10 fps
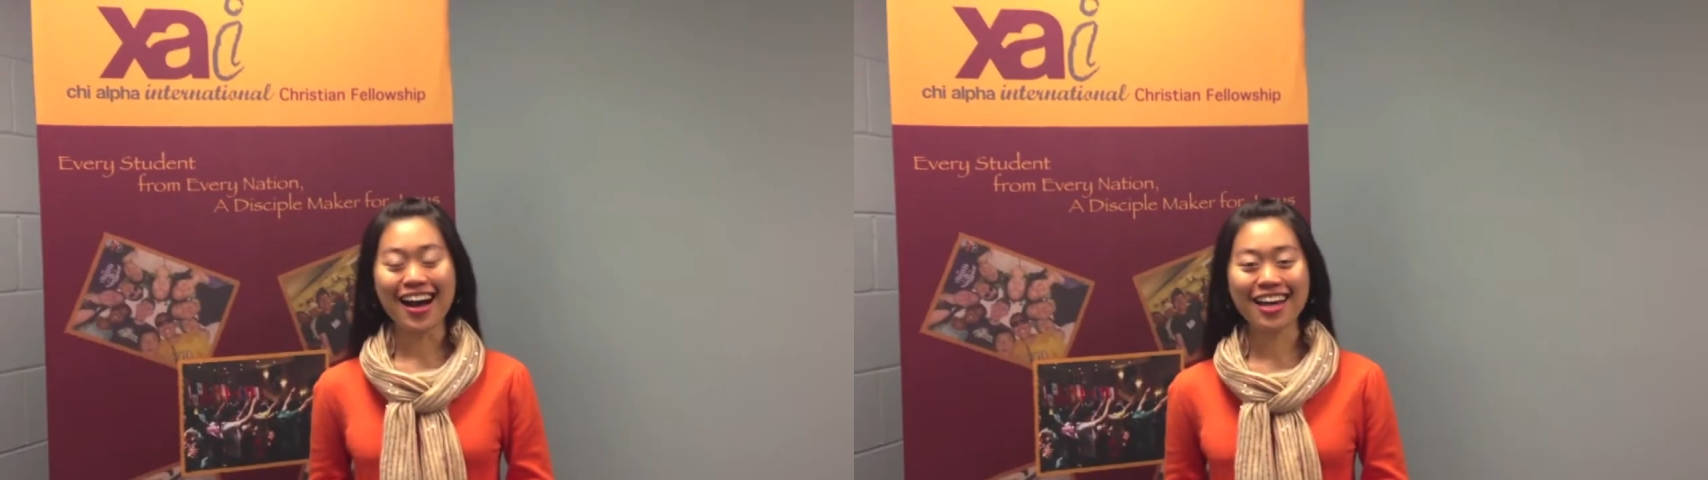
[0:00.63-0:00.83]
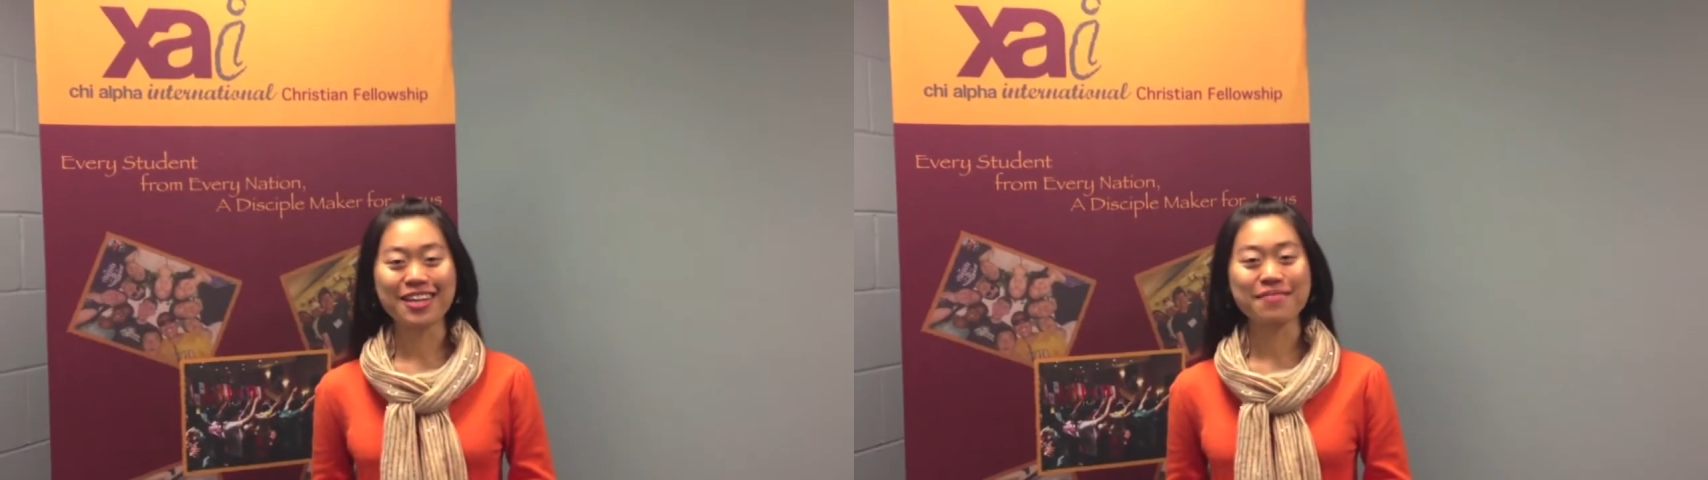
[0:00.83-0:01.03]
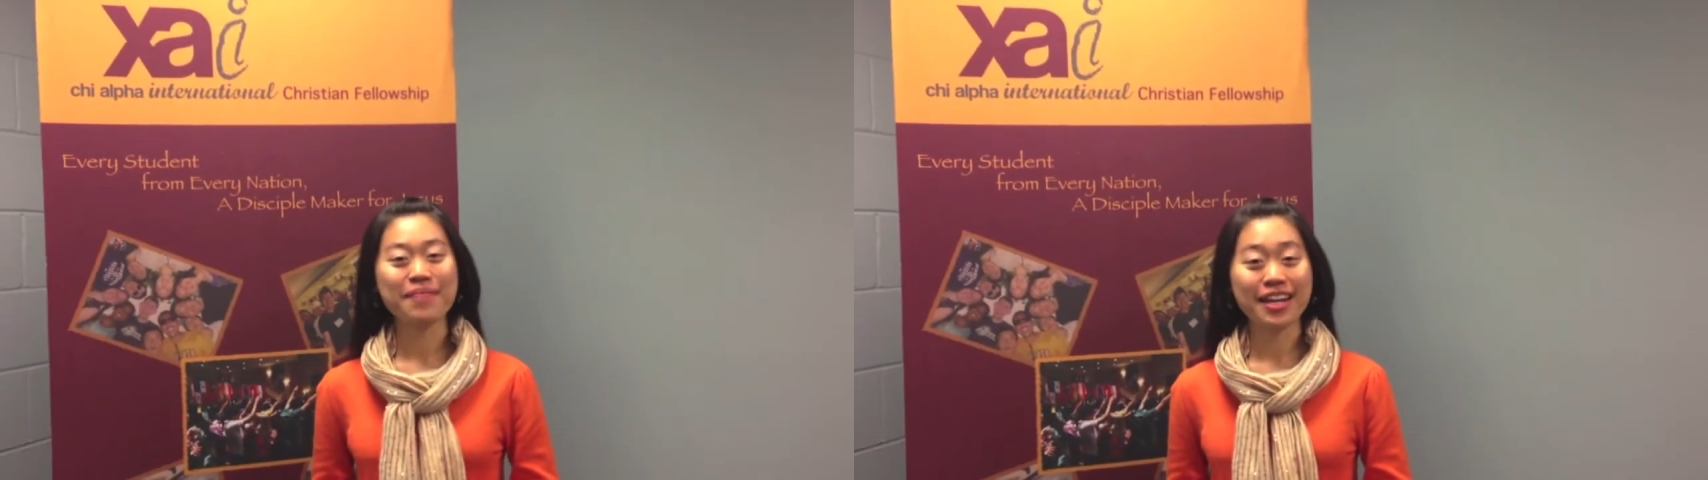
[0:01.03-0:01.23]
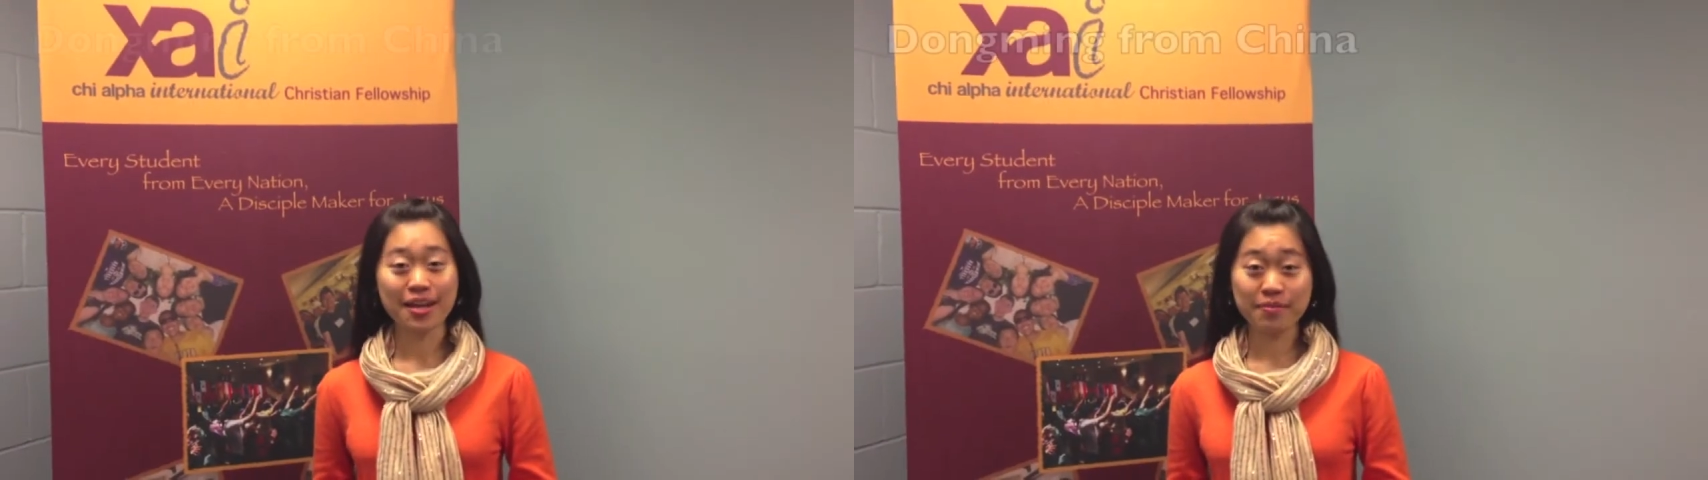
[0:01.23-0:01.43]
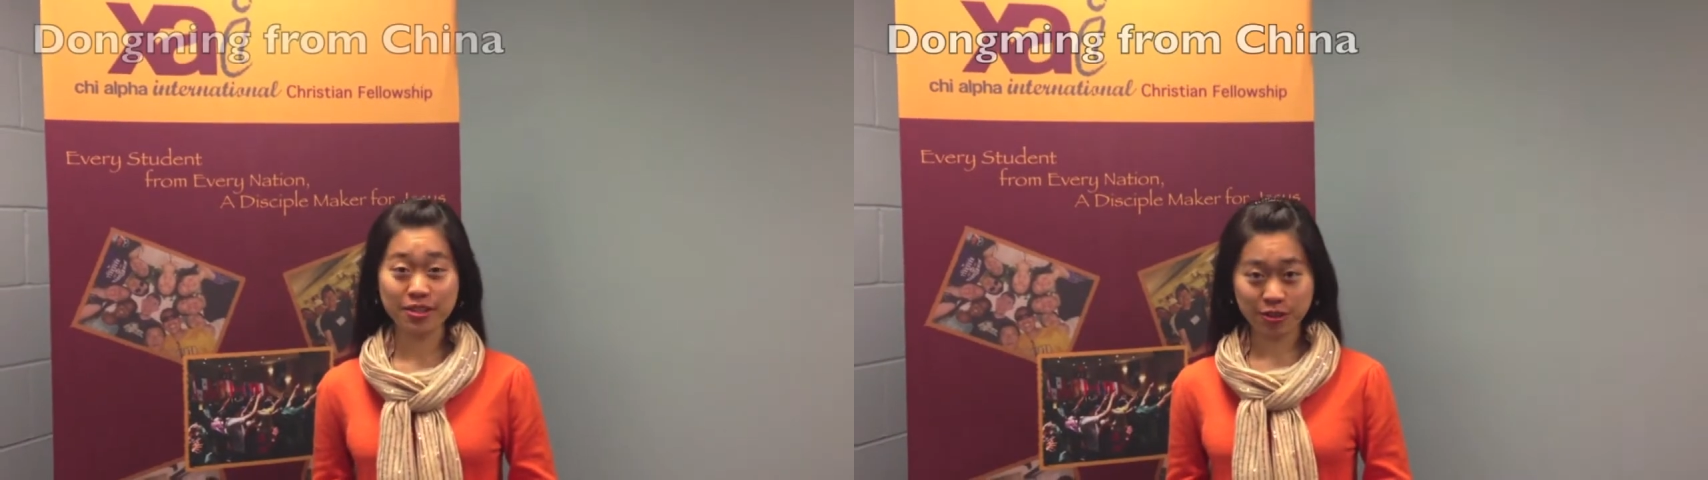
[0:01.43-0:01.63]
Hi, my
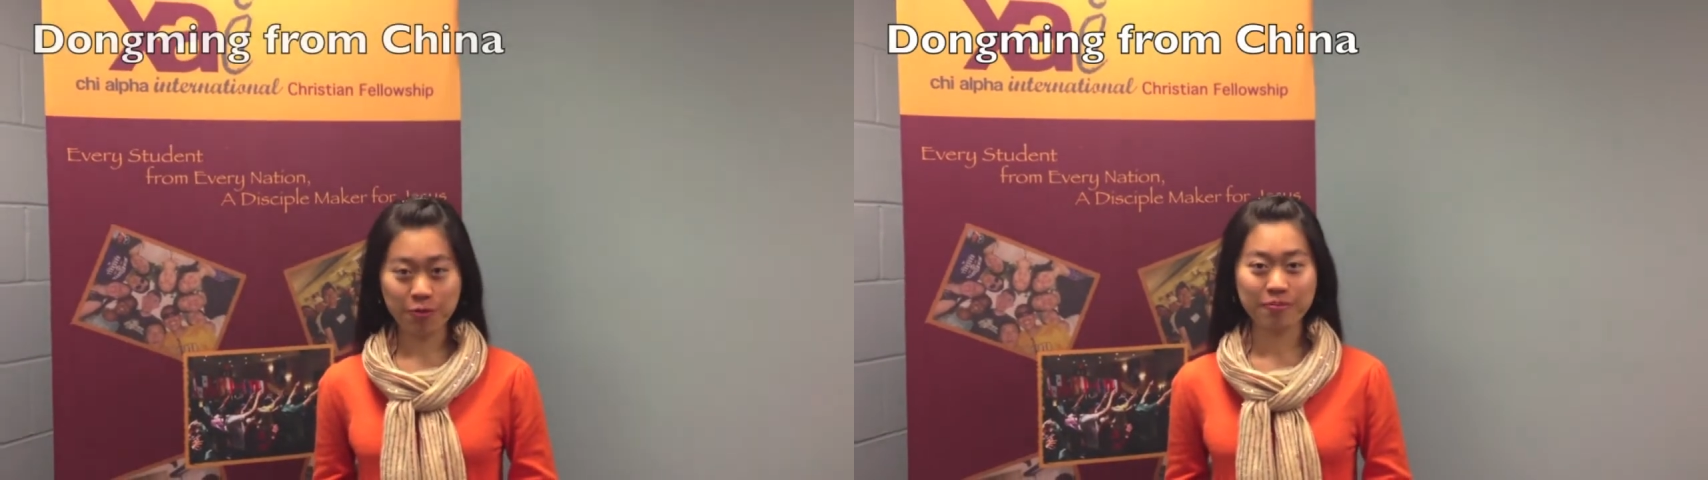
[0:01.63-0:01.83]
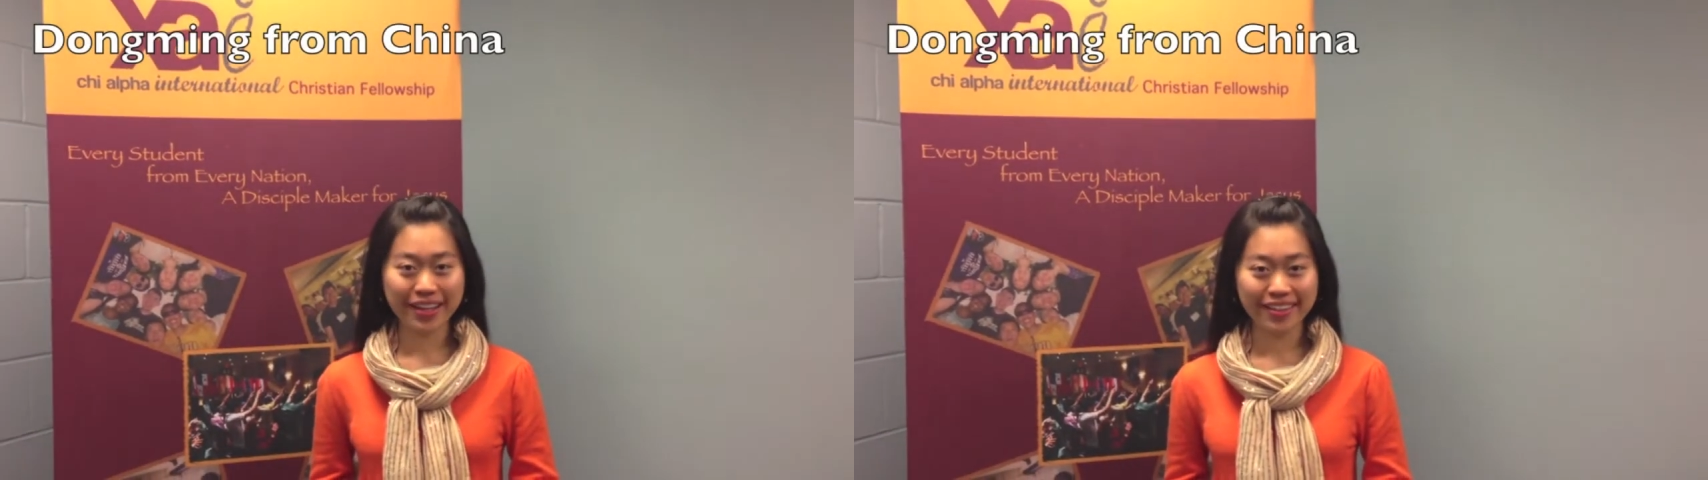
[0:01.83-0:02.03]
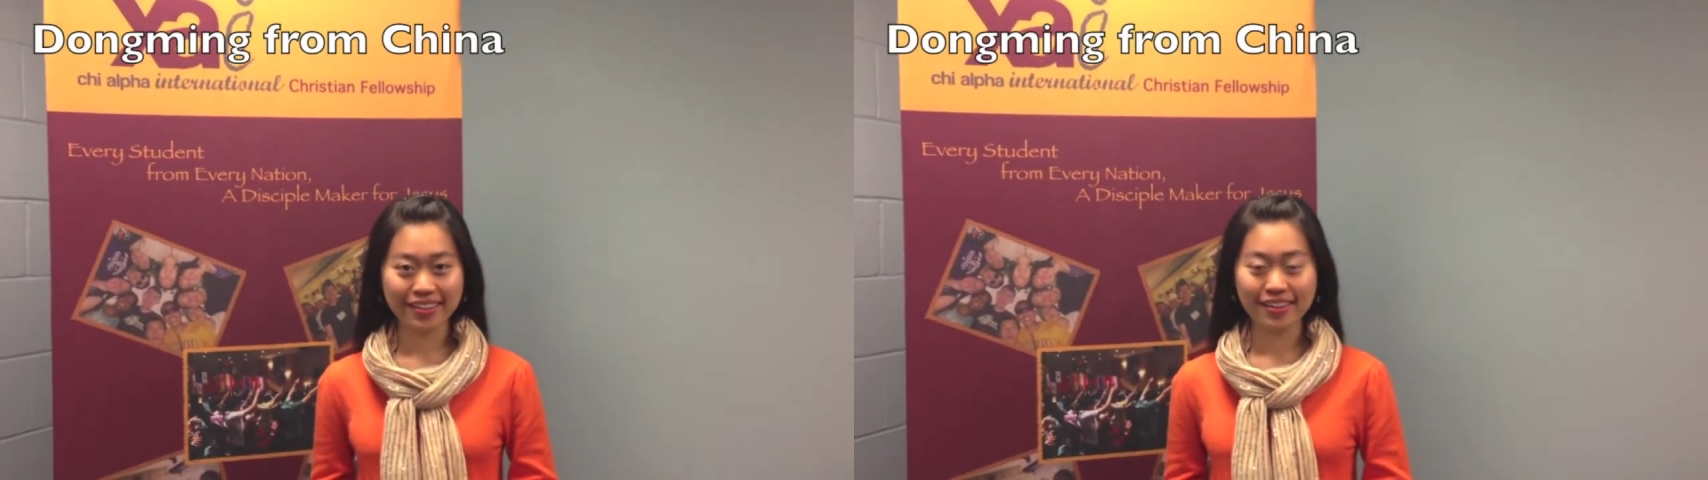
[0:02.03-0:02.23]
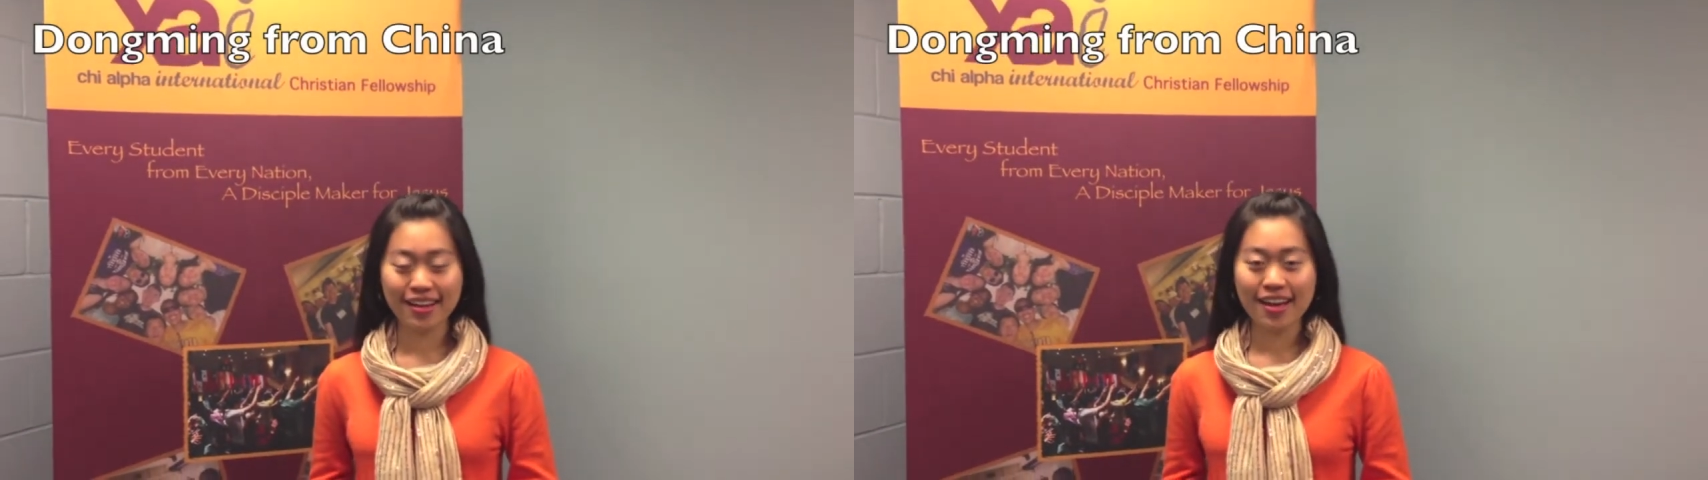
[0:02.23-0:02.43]
name is Dongming.